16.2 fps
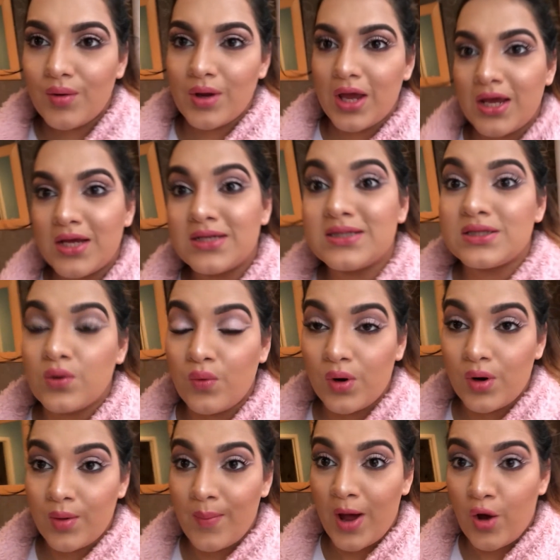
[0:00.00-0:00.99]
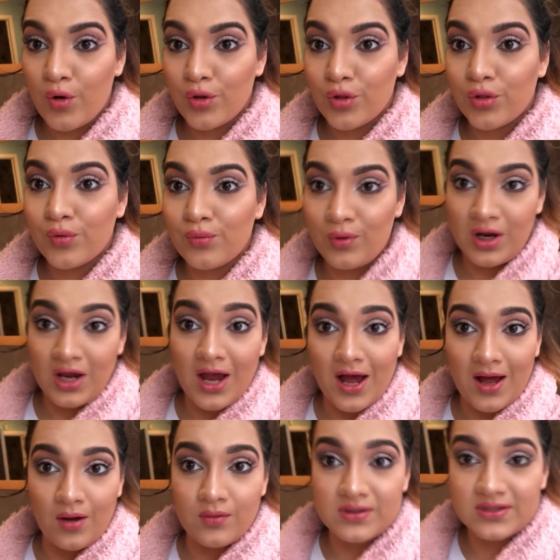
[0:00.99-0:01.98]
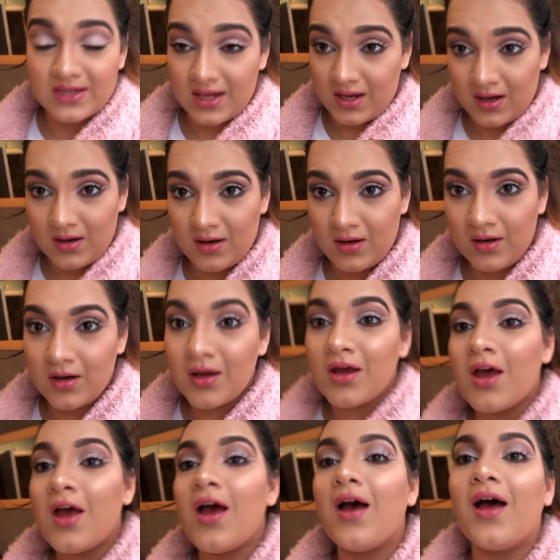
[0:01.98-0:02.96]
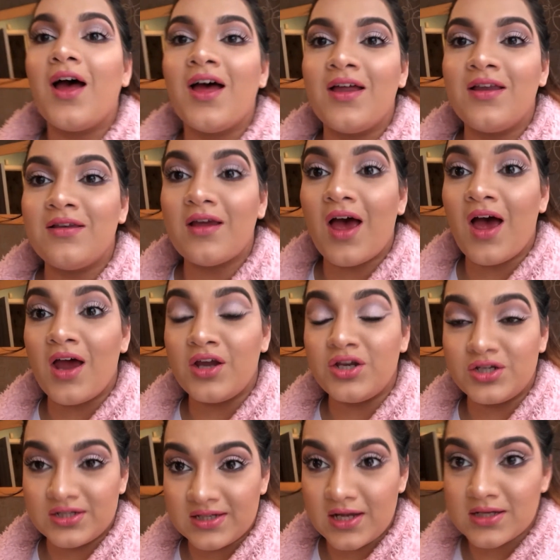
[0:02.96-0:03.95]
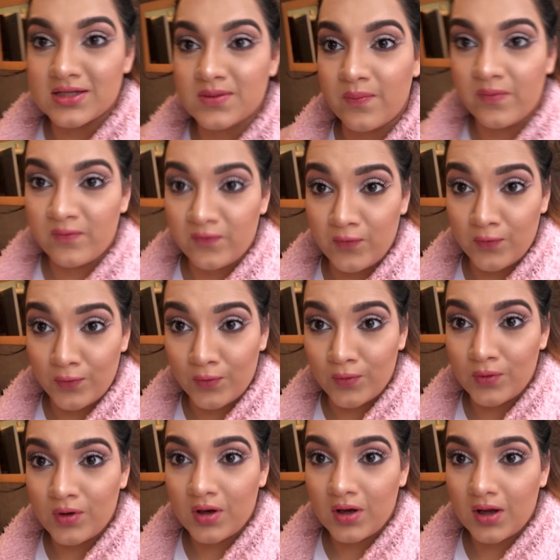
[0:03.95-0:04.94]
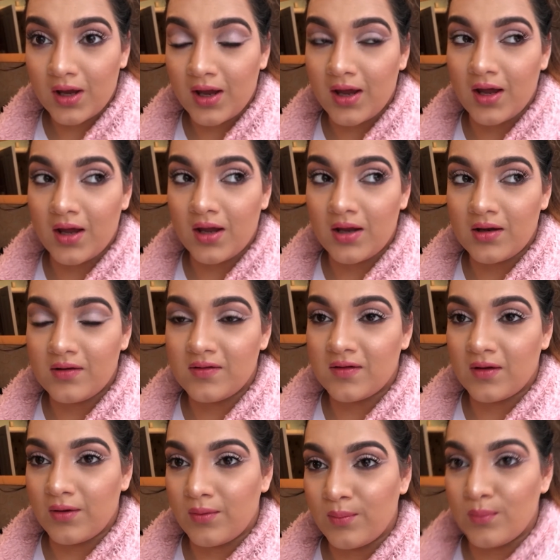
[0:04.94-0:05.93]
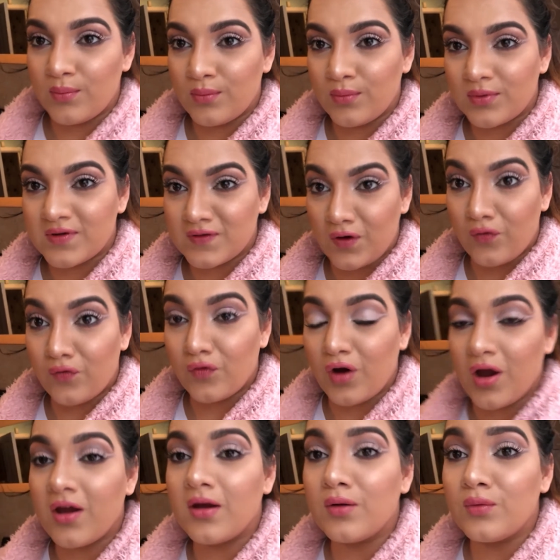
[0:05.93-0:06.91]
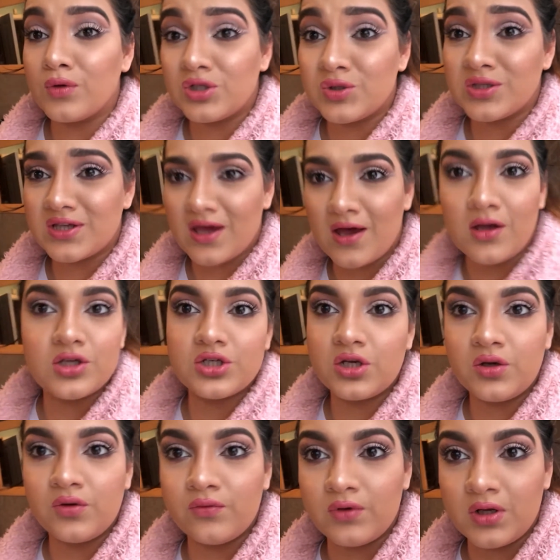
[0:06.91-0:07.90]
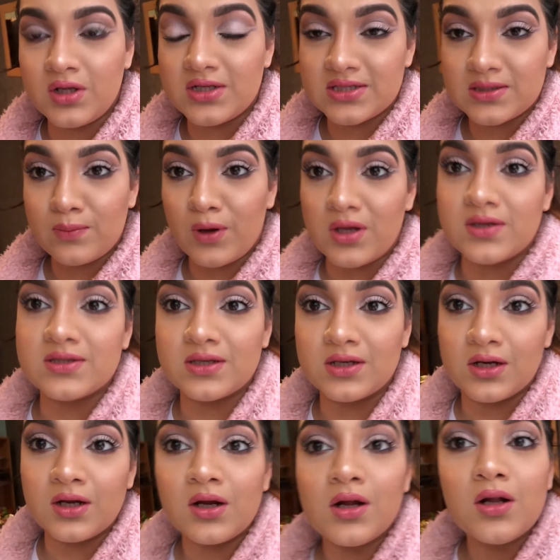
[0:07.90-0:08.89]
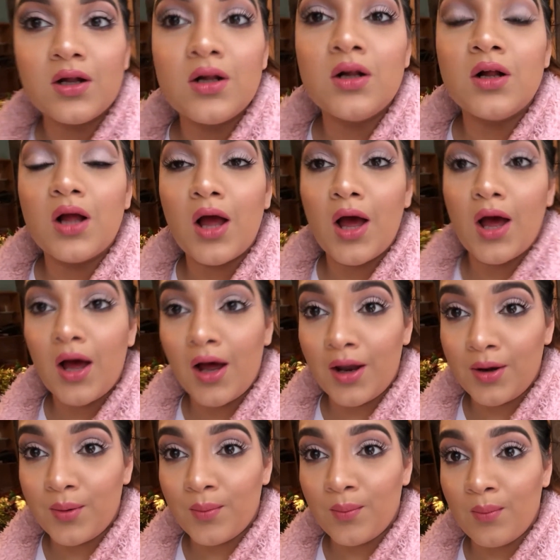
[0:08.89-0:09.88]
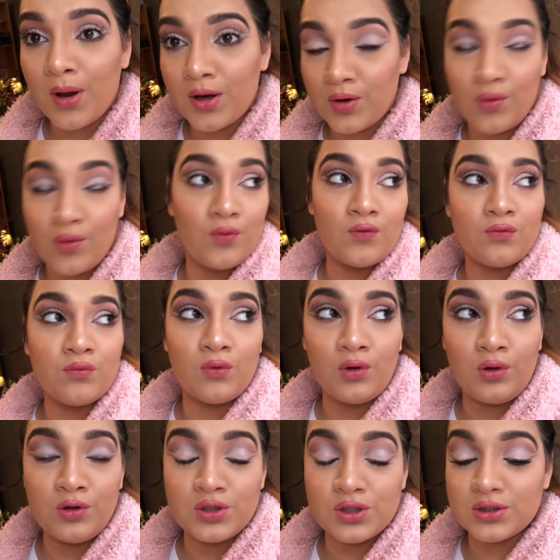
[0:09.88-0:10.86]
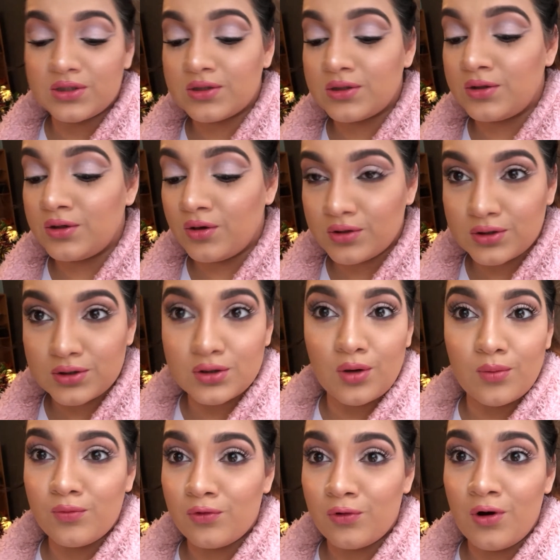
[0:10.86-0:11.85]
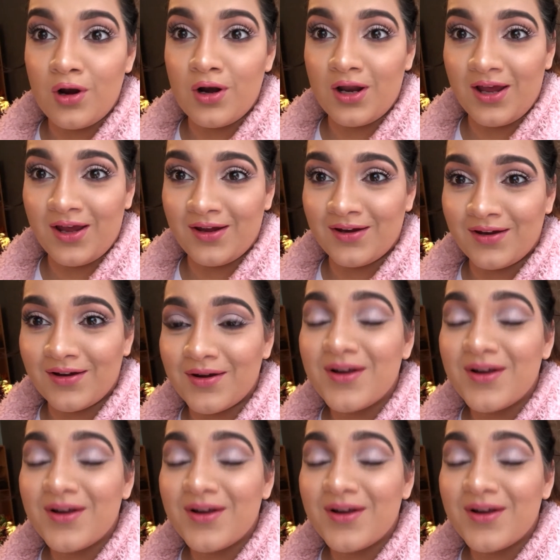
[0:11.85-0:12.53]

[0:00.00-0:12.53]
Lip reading: Okay, so we're about 3 hours in and I just ate some food. I had some stir fry, which is actually really spicy. My nose will just not stop running.